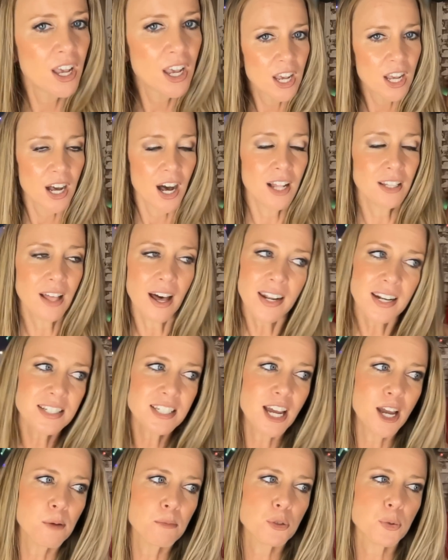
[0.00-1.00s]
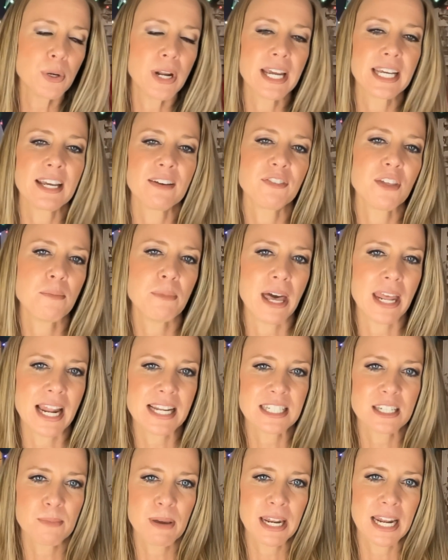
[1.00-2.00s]
A lot of times when I give them that
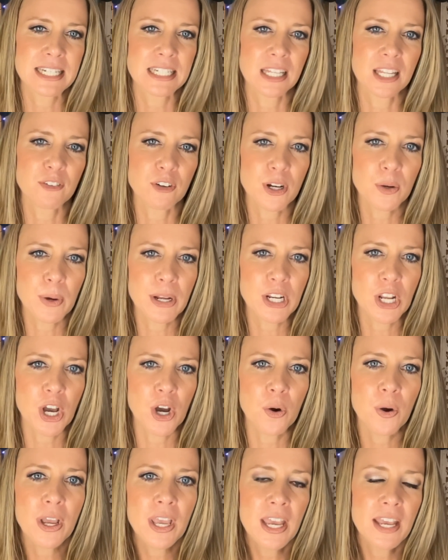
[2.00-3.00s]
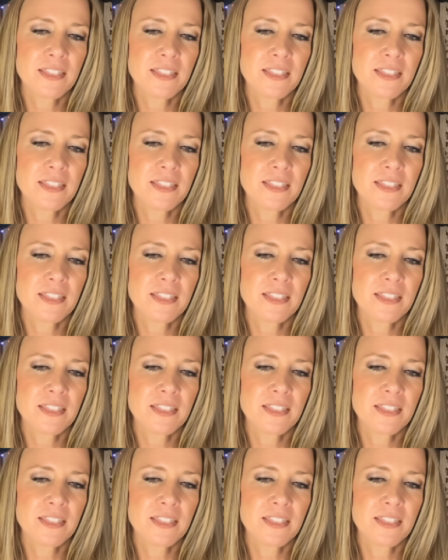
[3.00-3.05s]
estimated delivery window,